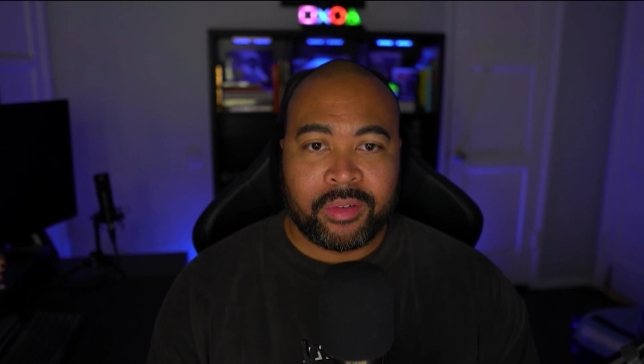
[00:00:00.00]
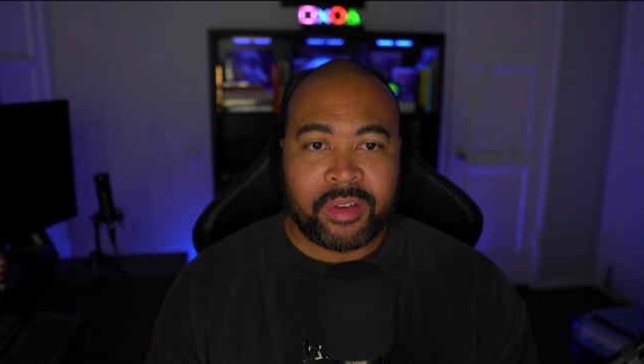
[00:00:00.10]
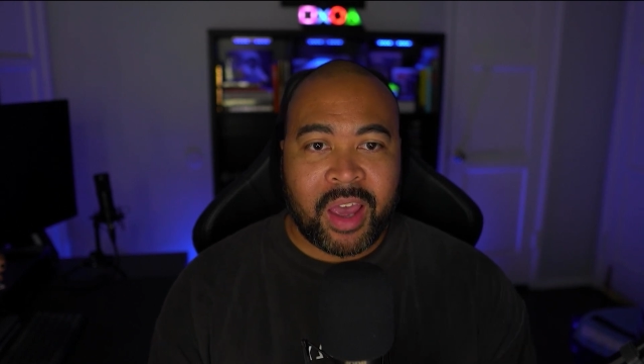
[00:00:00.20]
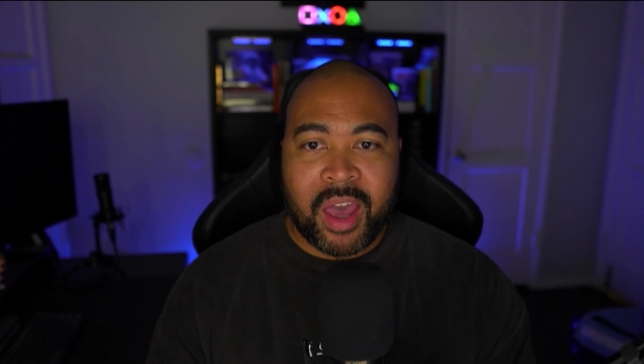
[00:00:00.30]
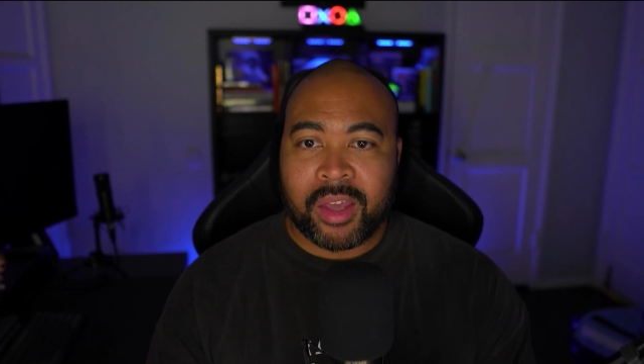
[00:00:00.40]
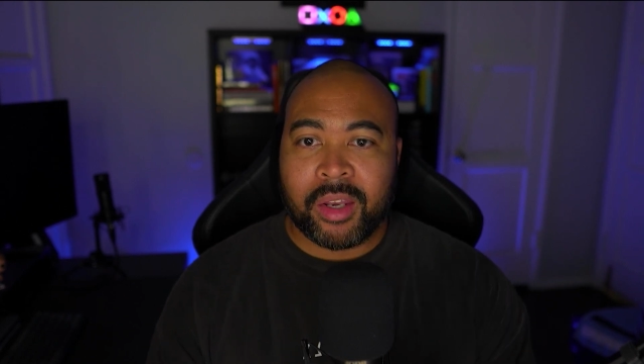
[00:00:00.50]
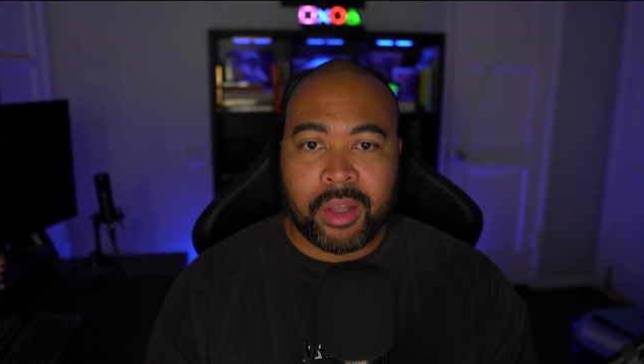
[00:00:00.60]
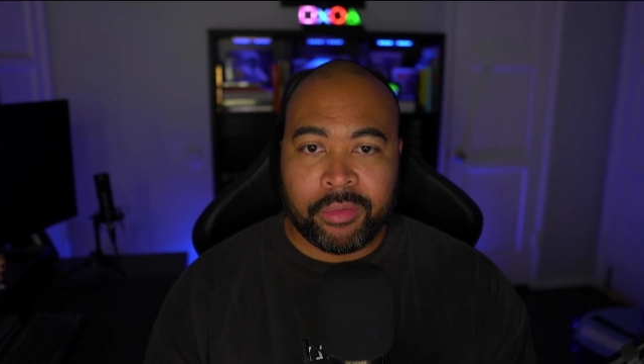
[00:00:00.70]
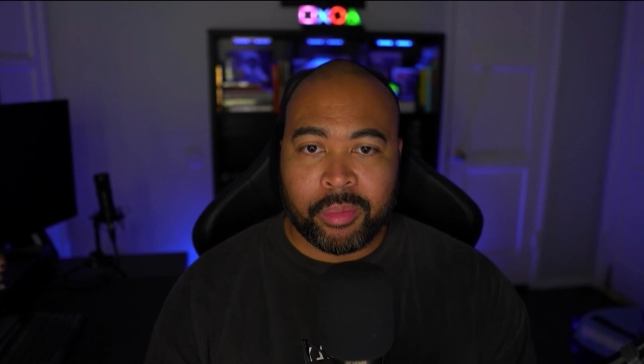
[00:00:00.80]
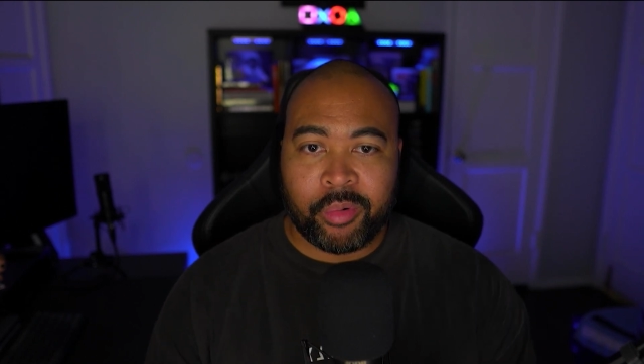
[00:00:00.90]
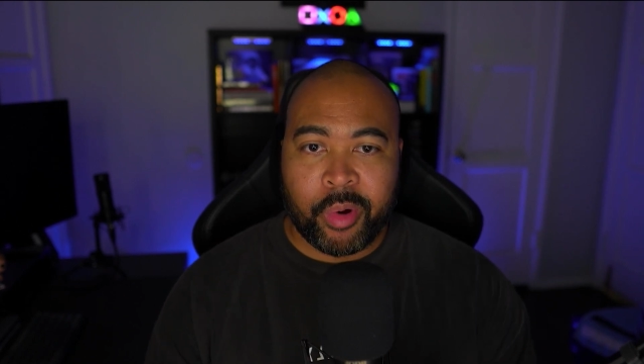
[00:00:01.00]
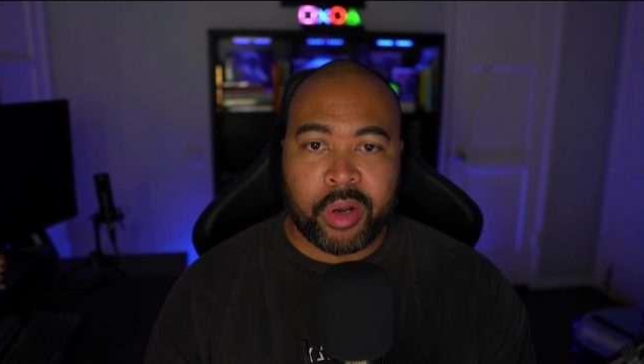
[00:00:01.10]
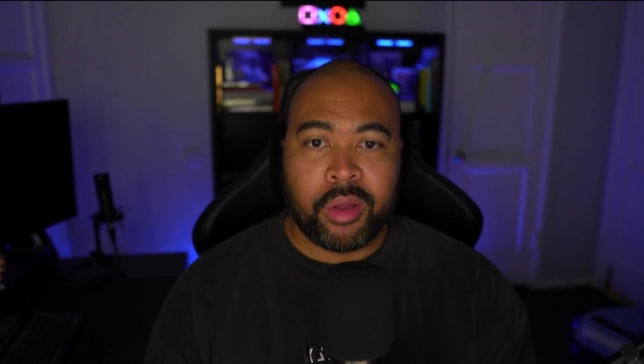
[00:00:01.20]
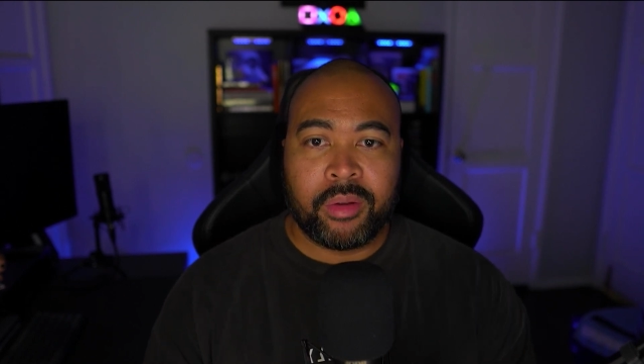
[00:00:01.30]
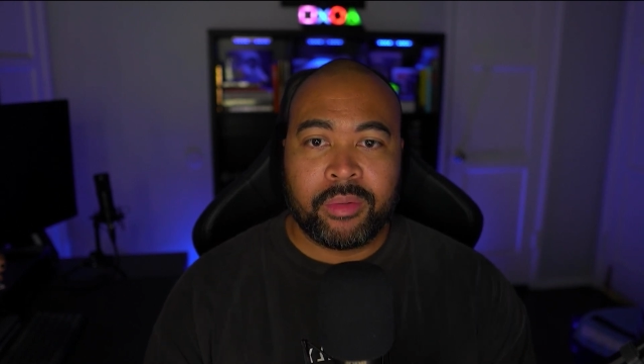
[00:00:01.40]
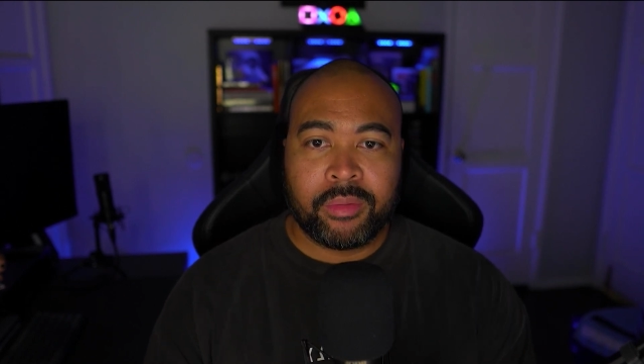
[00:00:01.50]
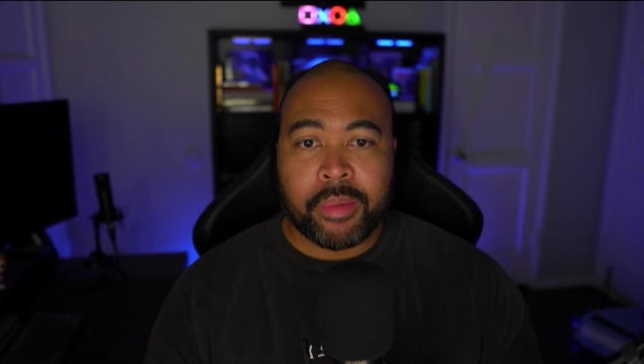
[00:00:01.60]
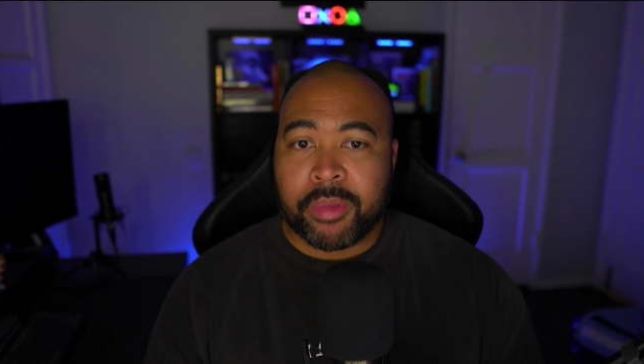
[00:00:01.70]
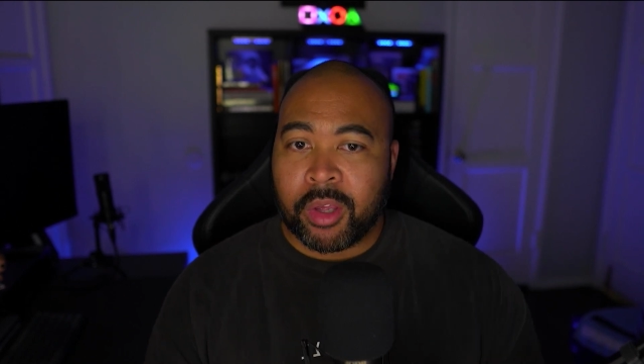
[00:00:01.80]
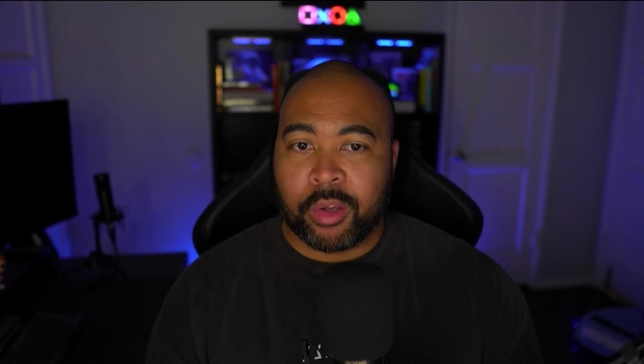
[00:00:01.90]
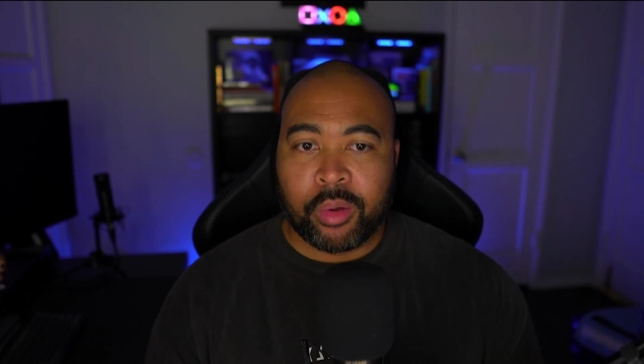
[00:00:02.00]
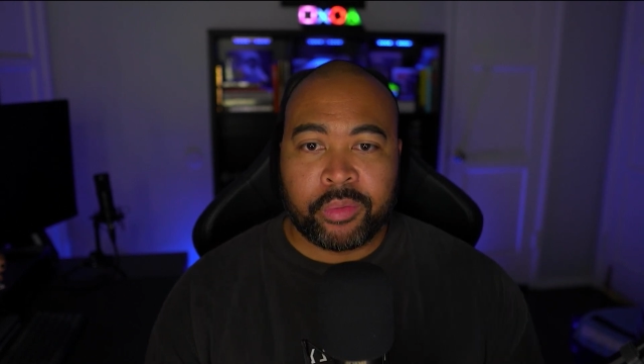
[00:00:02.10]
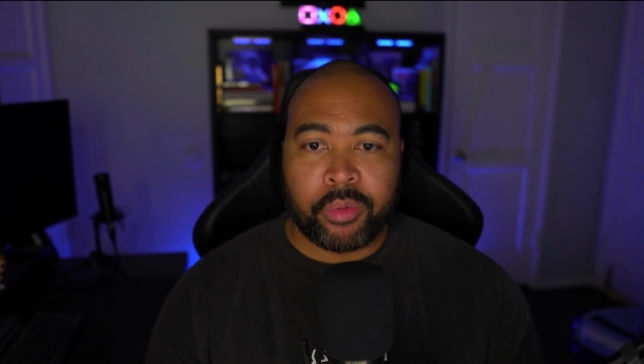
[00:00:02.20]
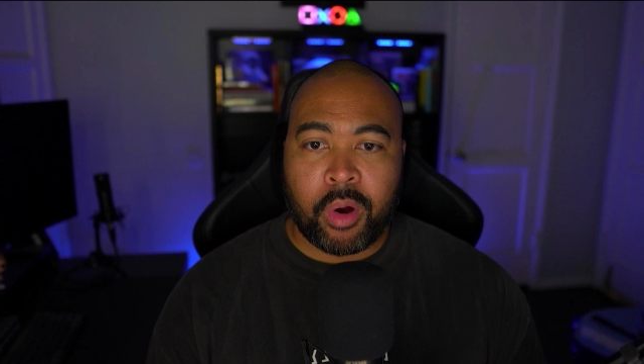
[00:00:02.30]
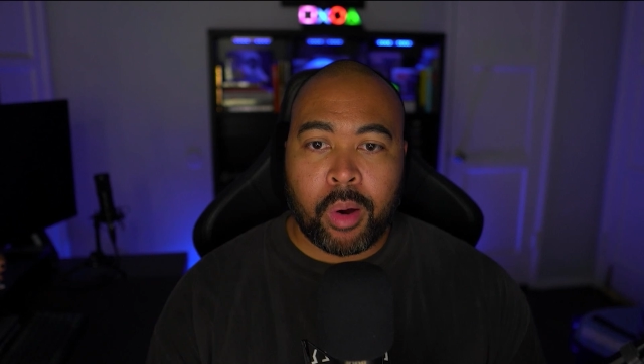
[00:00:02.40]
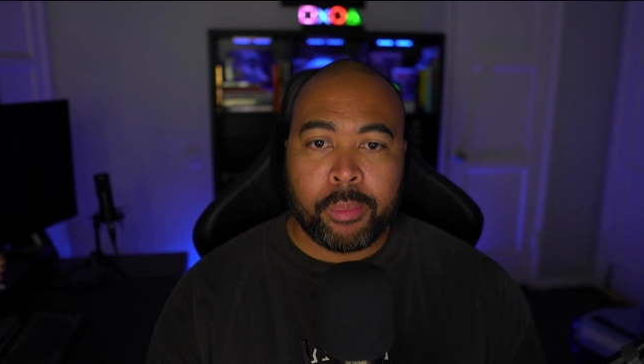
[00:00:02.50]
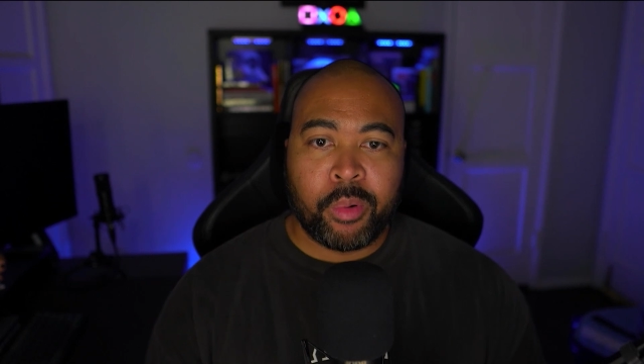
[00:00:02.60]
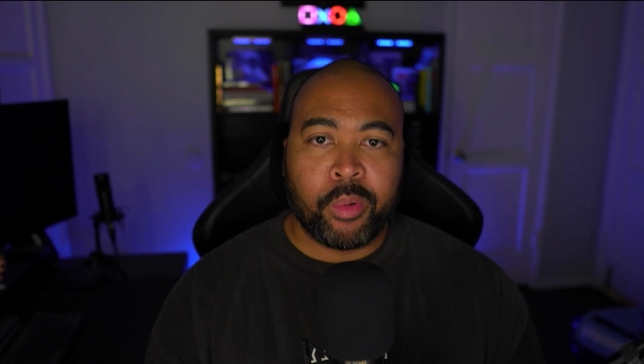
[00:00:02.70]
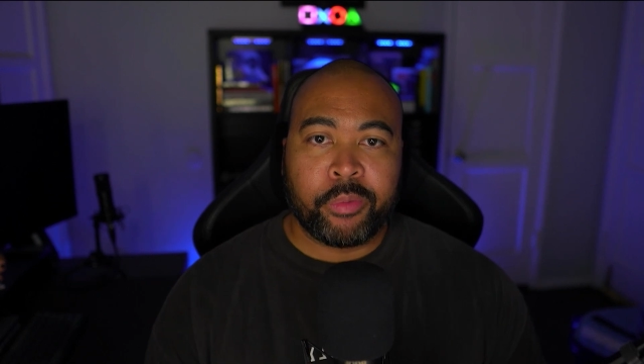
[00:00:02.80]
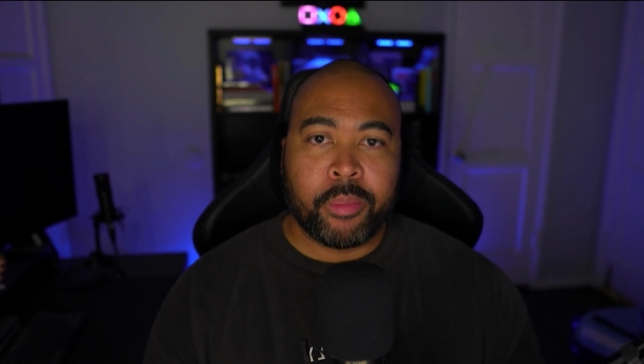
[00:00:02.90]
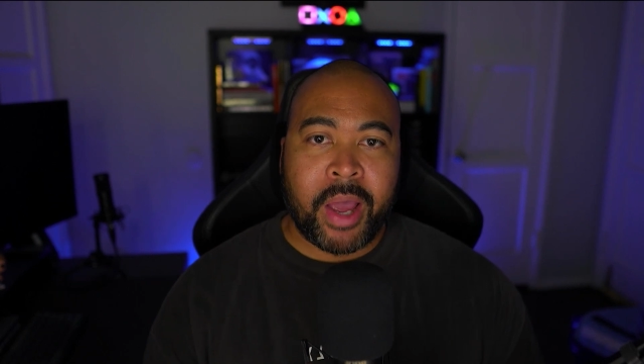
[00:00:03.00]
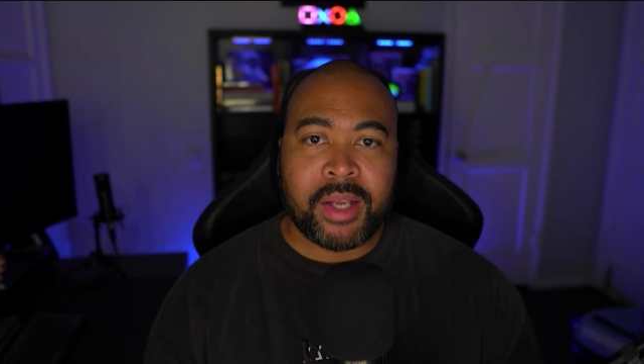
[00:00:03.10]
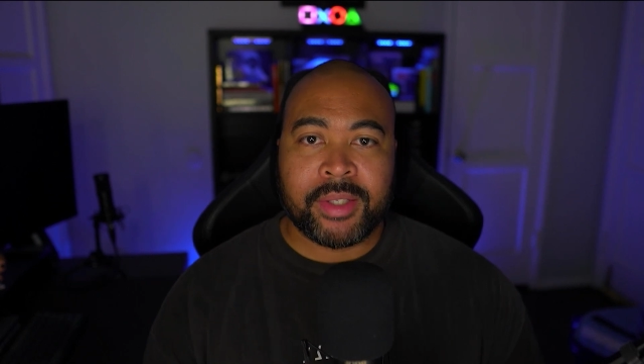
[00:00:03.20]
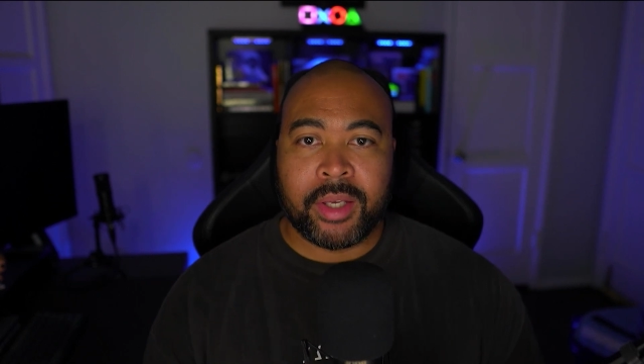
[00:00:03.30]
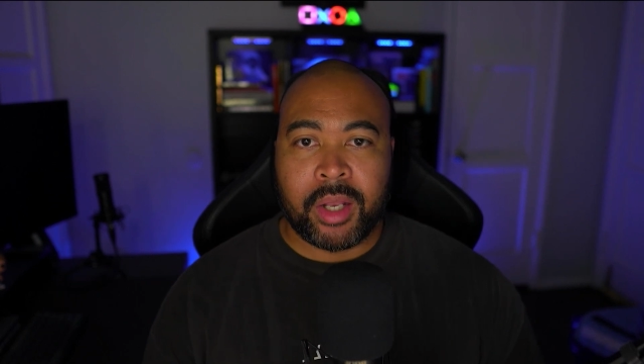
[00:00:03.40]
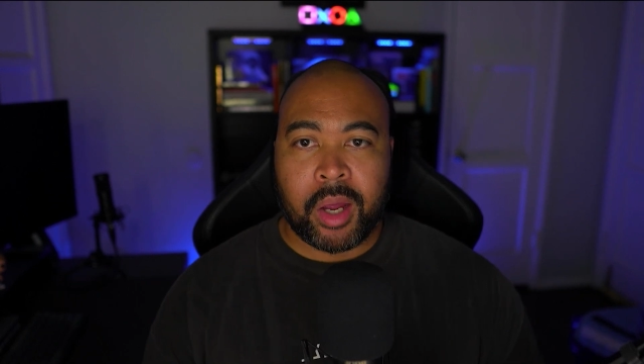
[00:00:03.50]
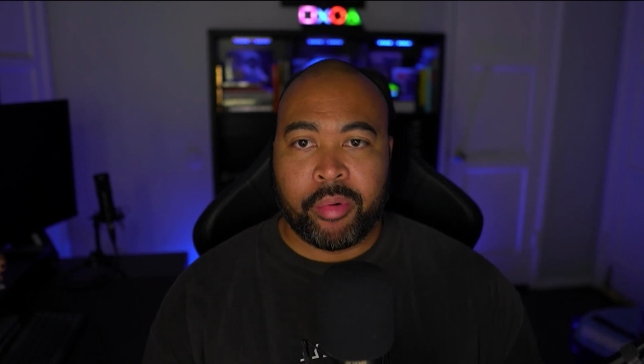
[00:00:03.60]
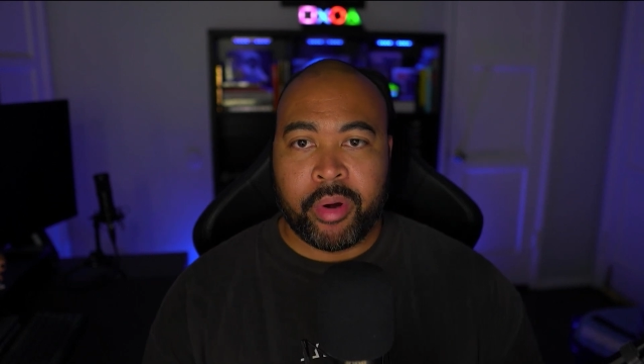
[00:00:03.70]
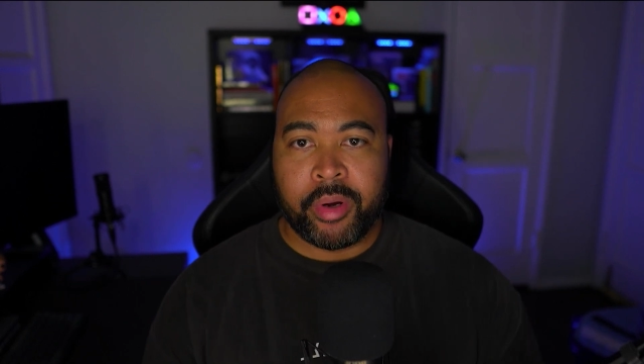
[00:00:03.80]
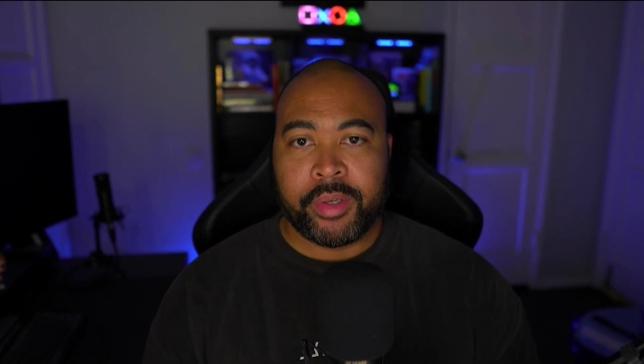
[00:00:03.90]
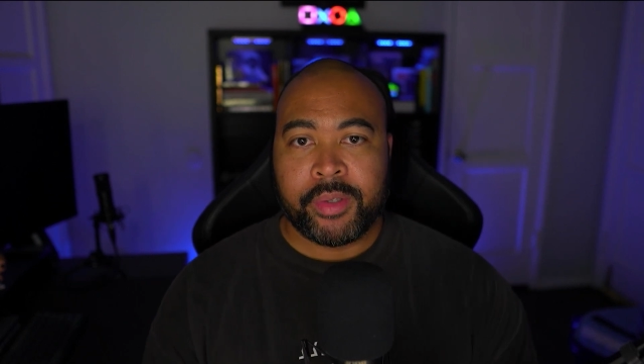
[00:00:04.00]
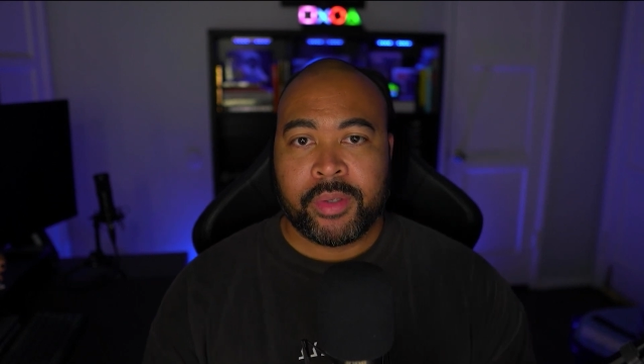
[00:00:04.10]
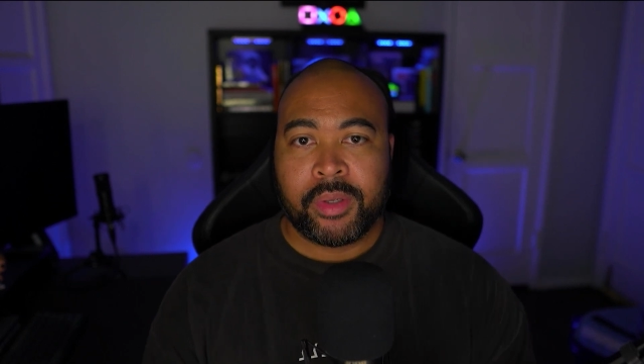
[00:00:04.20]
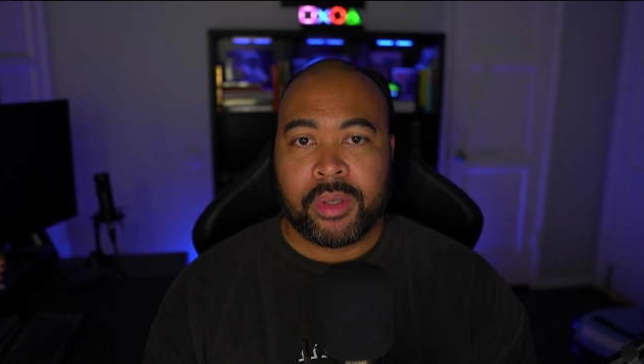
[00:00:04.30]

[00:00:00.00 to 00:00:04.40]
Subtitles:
Tag and give them credit. Same thing goes for art pulled from asset libraries.